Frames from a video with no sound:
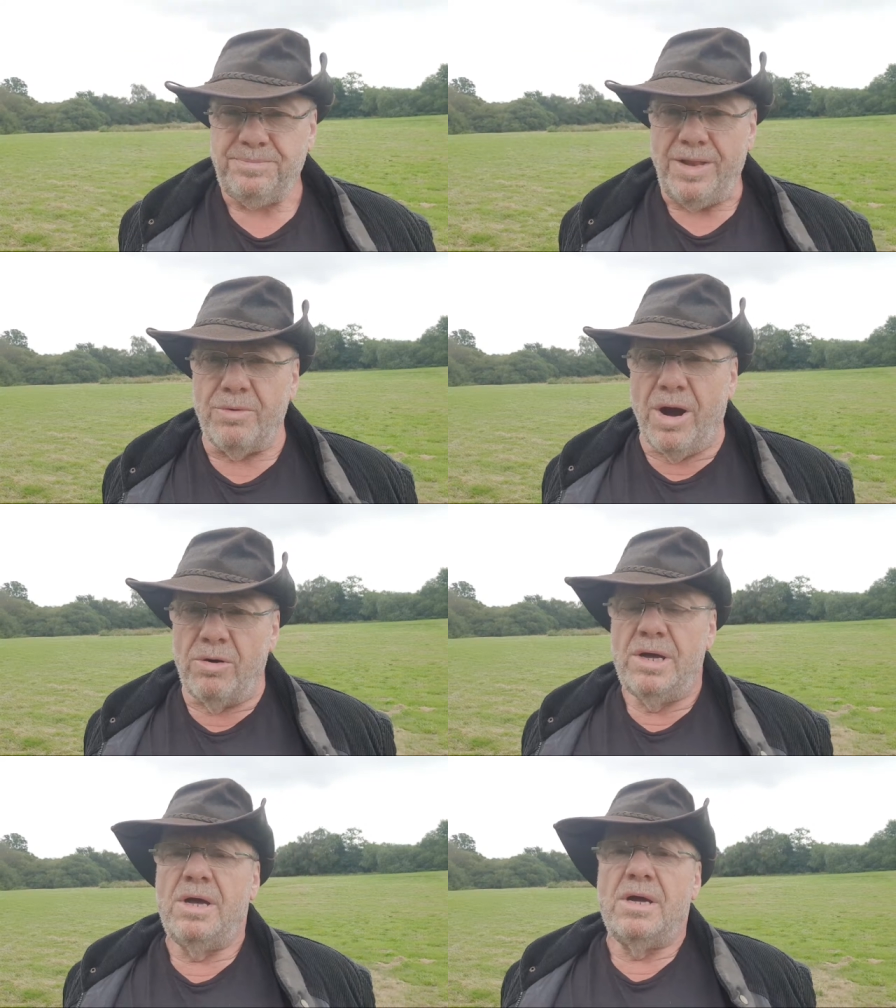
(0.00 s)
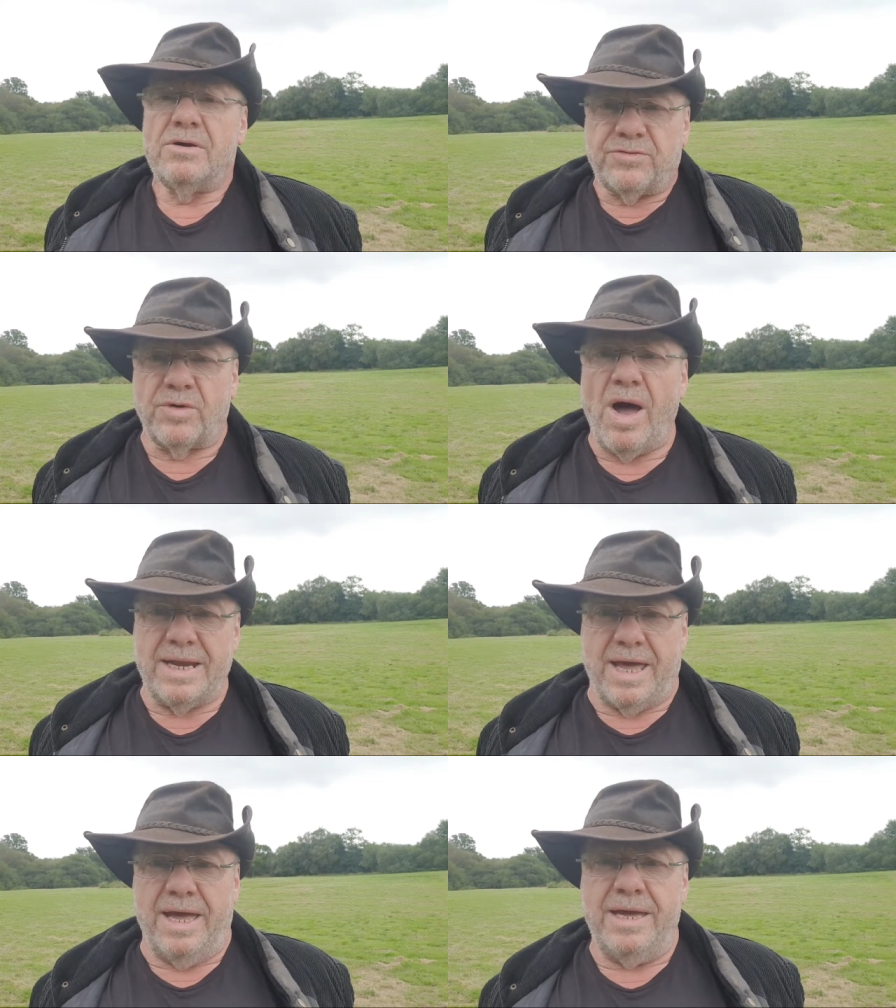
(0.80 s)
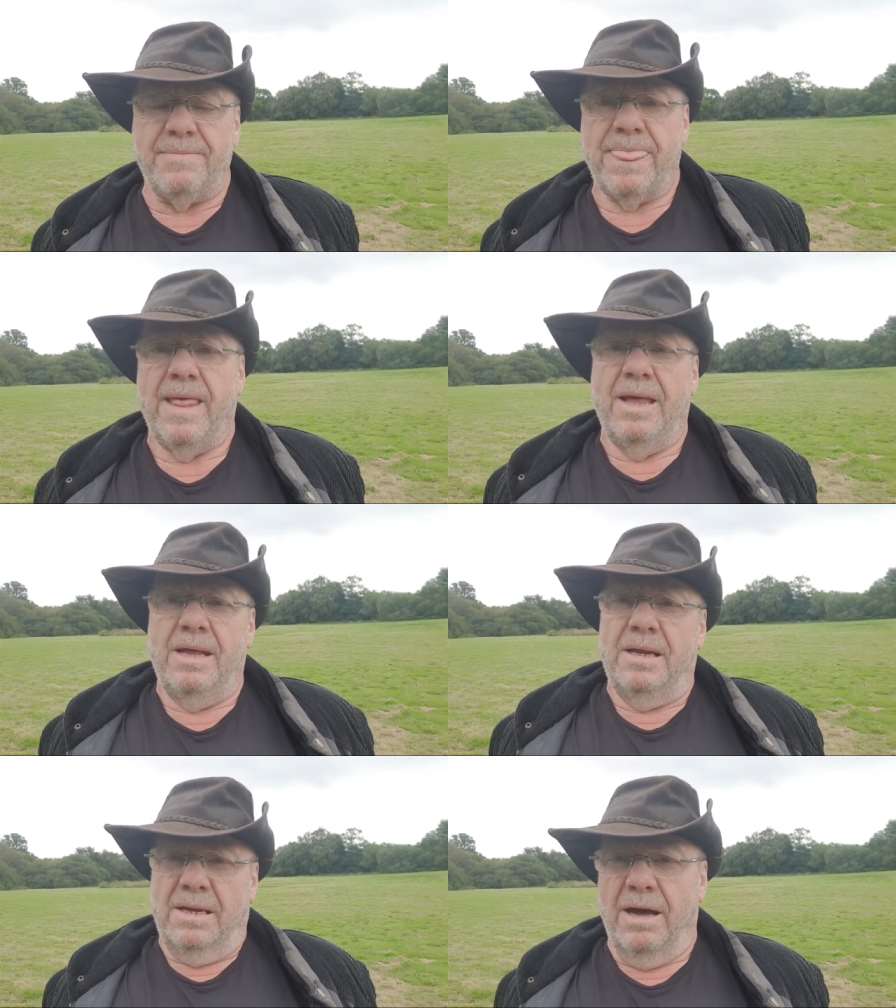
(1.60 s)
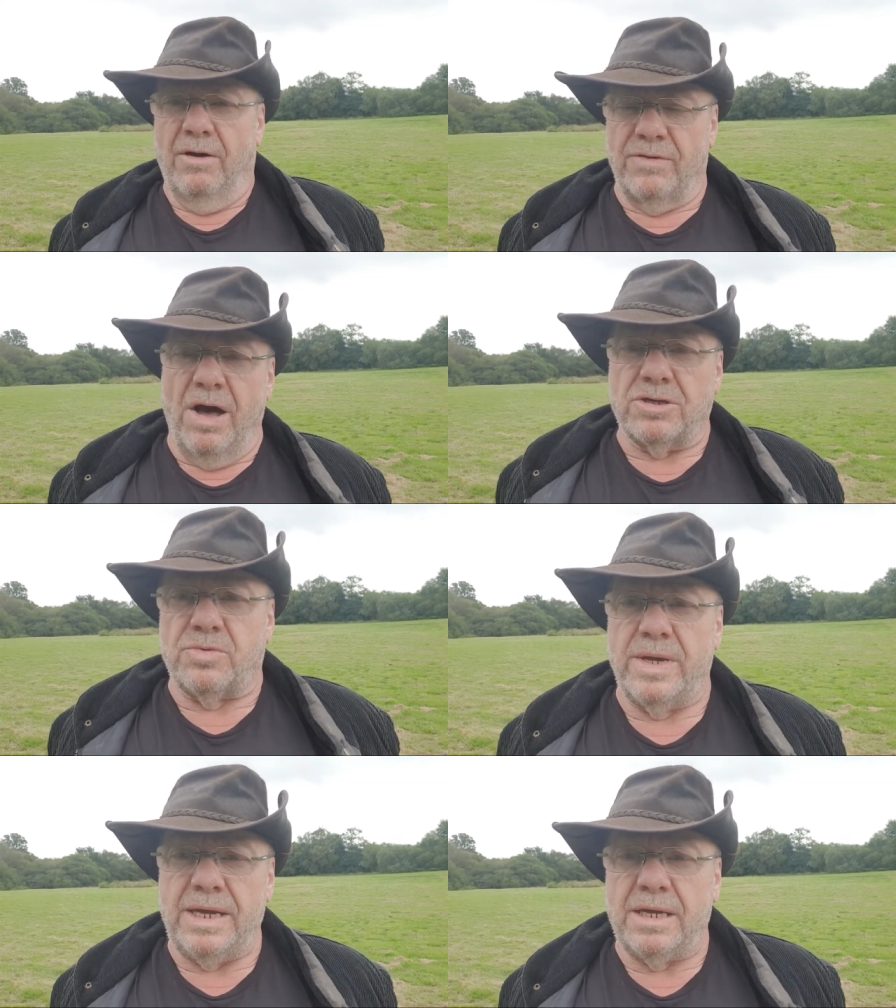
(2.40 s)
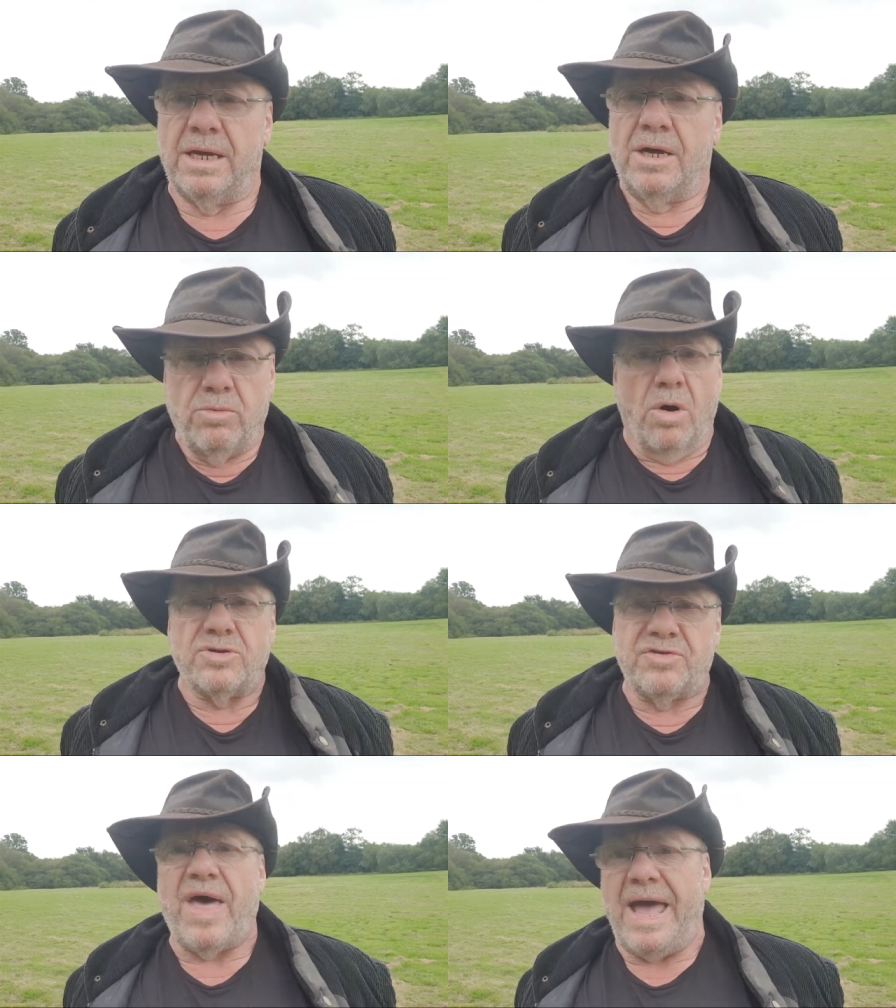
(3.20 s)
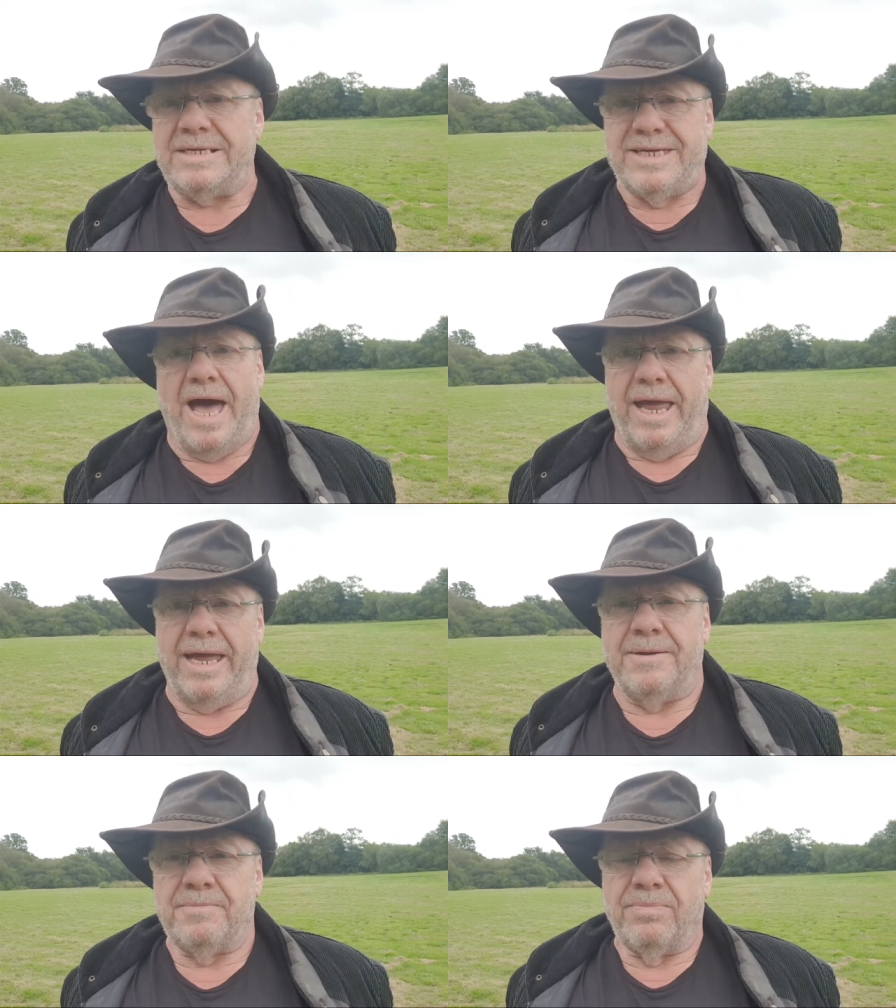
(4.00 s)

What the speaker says: Well, Friday of last week was that day.